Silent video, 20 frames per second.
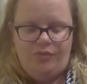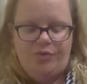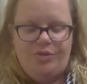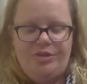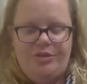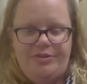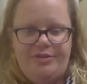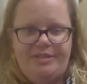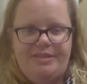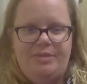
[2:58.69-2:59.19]
for
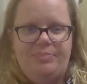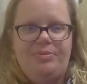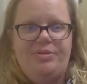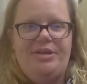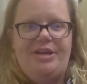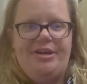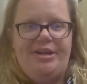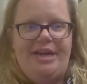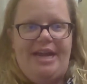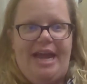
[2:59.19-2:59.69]
their
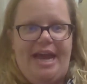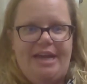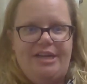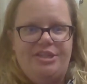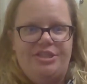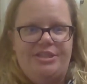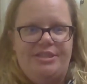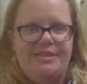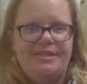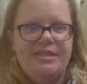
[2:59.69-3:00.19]
disciplinary
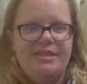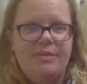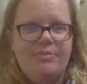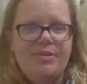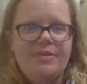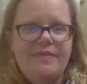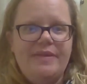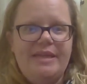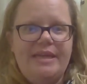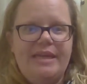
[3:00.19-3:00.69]
actions, some
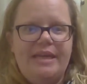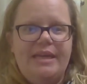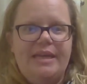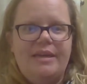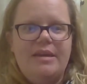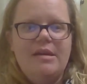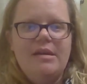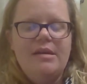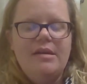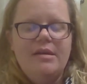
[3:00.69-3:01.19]
of
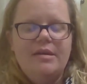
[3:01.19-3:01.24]
the